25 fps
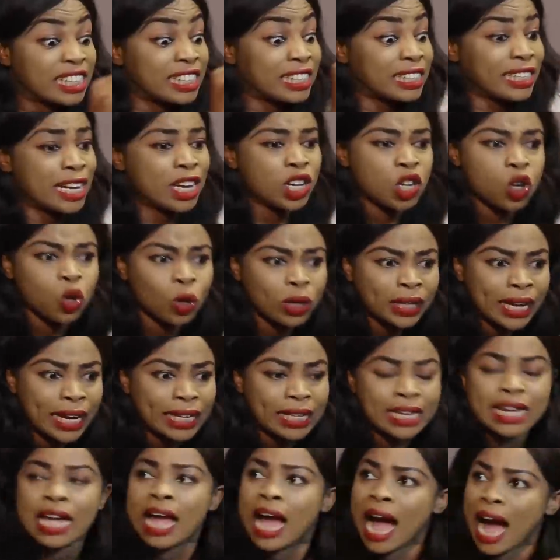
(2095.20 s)
a single
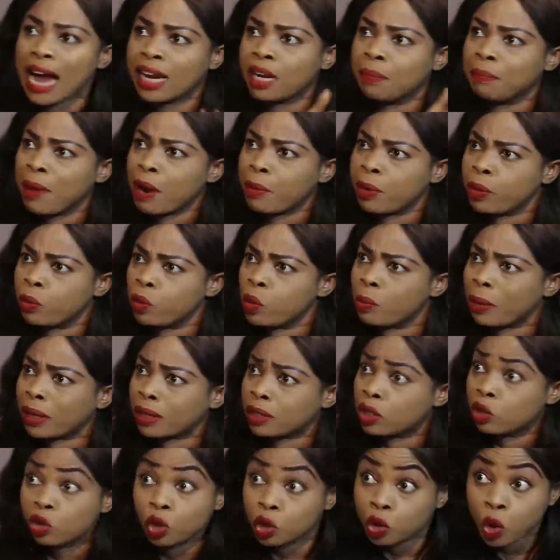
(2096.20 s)
lady and a married
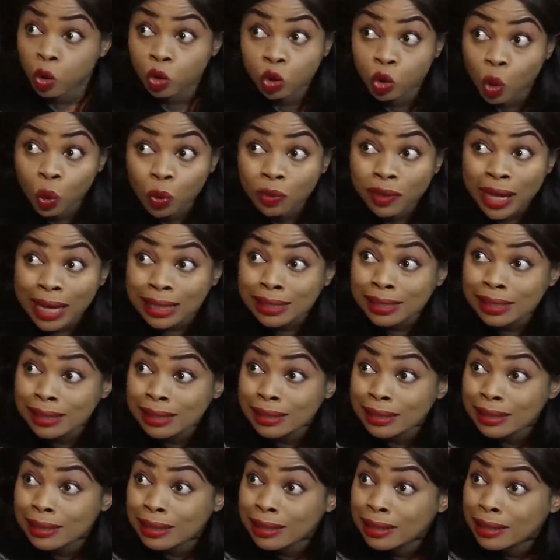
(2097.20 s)
woman? You don't know that?